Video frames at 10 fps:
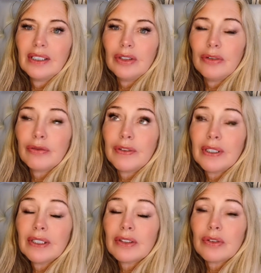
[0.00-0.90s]
You
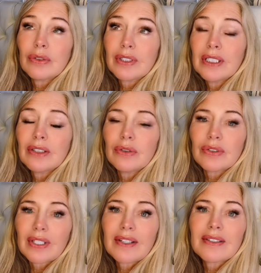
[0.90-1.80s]
feel it, you see it, you
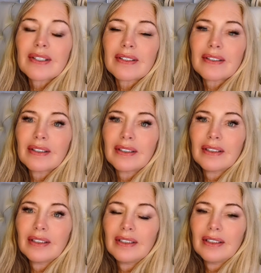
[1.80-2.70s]
sense it,
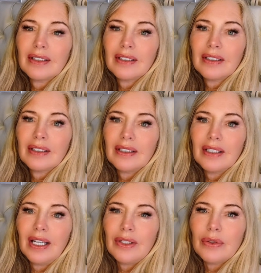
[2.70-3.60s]

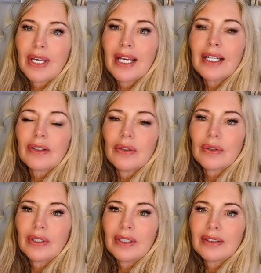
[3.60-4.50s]
and you can't
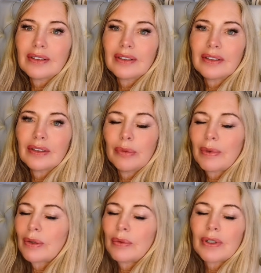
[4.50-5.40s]
ignore it no
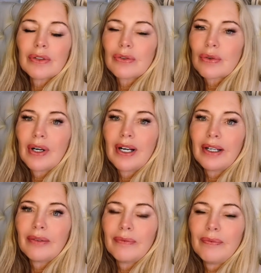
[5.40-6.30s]
matter what you try.